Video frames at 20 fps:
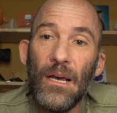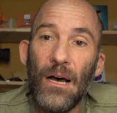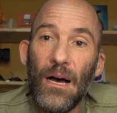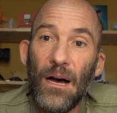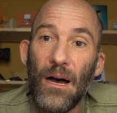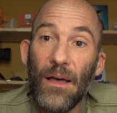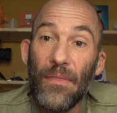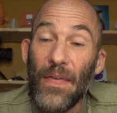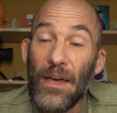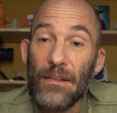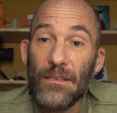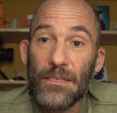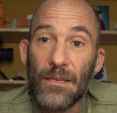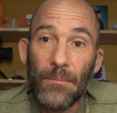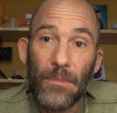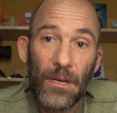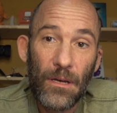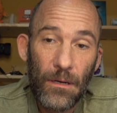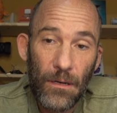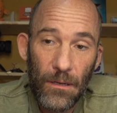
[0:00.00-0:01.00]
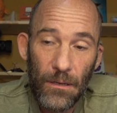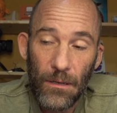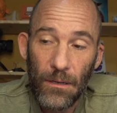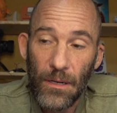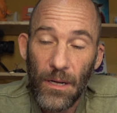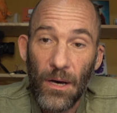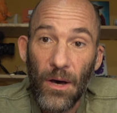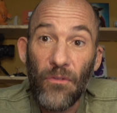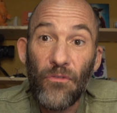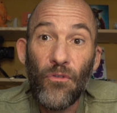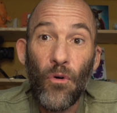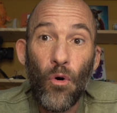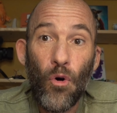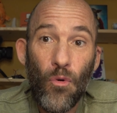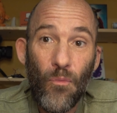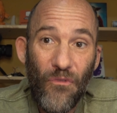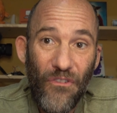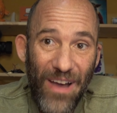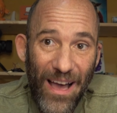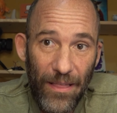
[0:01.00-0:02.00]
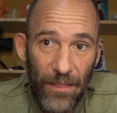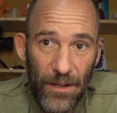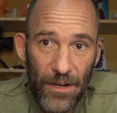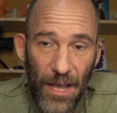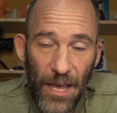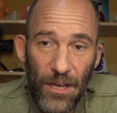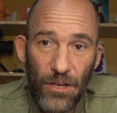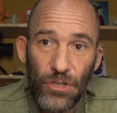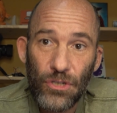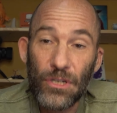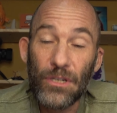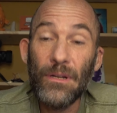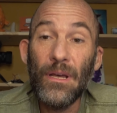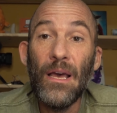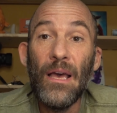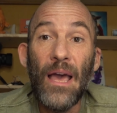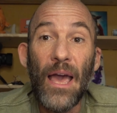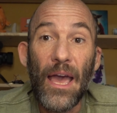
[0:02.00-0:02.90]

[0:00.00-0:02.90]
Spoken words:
that is something called form validation,